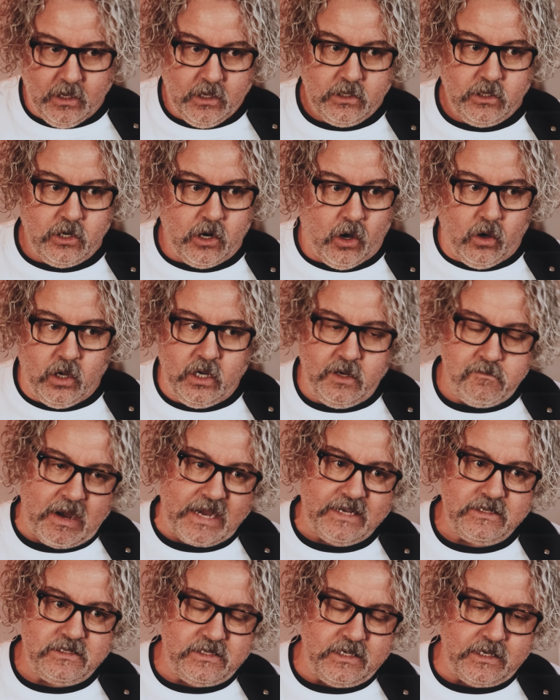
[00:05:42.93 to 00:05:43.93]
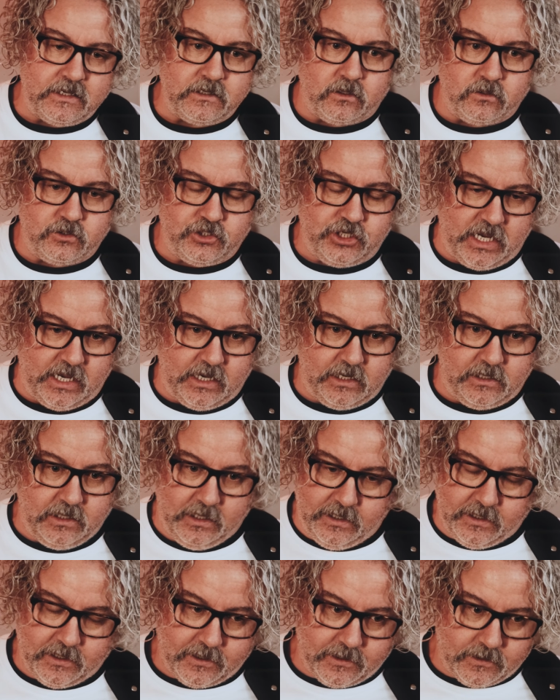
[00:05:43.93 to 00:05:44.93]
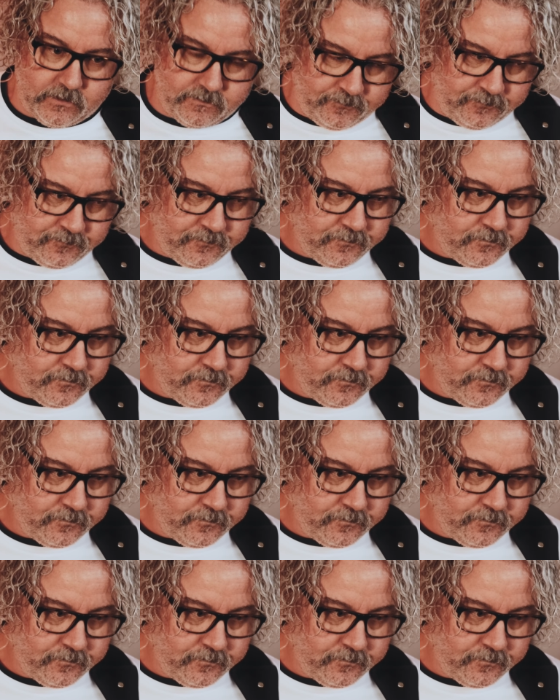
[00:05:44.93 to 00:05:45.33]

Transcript: you know, in my signal chain here,